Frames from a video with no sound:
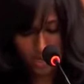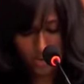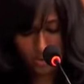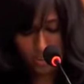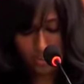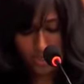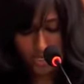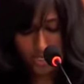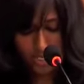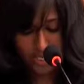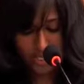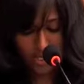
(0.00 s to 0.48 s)

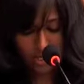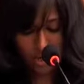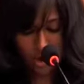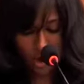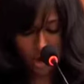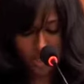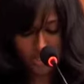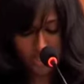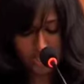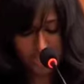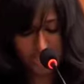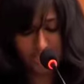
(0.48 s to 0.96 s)
We
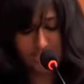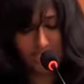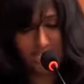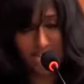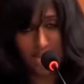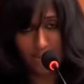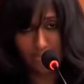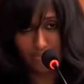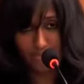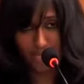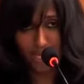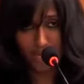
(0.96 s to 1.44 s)
cannot
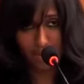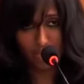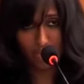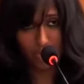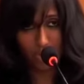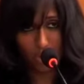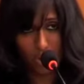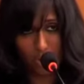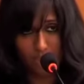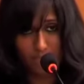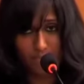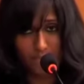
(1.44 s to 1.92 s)
condemn them
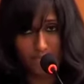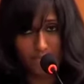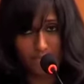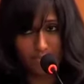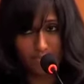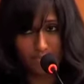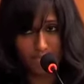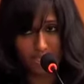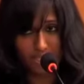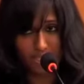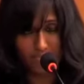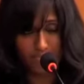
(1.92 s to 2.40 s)
or
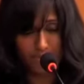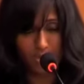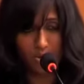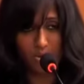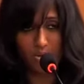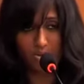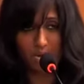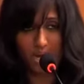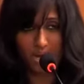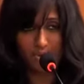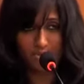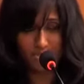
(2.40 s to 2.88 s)
build
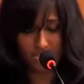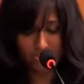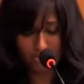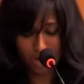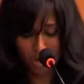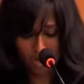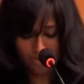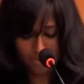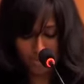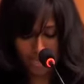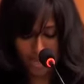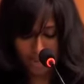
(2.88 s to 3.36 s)
programs
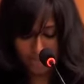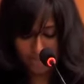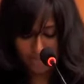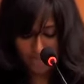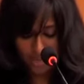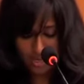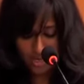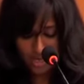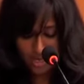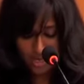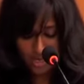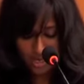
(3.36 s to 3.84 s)
around
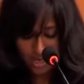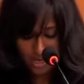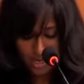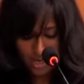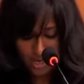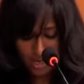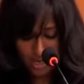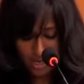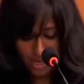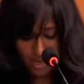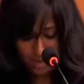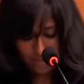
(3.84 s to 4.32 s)
them
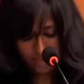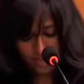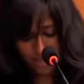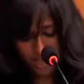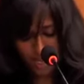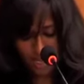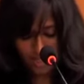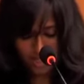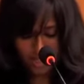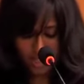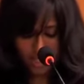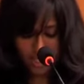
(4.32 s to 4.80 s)

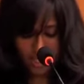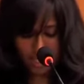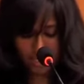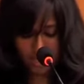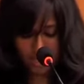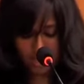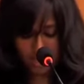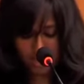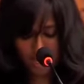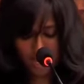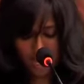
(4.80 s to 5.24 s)
and think and